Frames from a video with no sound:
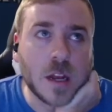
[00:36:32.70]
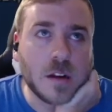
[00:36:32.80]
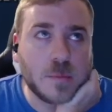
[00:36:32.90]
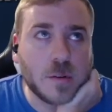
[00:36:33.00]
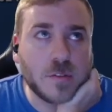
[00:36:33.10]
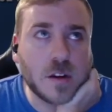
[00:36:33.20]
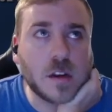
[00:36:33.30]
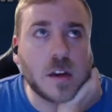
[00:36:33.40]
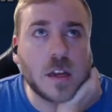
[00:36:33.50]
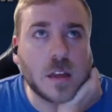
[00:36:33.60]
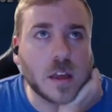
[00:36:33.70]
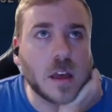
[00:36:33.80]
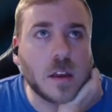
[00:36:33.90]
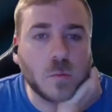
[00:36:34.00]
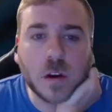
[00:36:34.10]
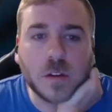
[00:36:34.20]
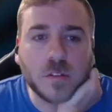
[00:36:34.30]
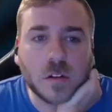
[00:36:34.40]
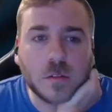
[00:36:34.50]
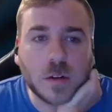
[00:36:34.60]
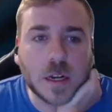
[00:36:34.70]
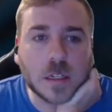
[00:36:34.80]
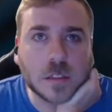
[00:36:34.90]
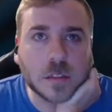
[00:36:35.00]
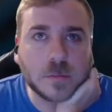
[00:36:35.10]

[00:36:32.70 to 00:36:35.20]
Profundity, and then whatever on Radis.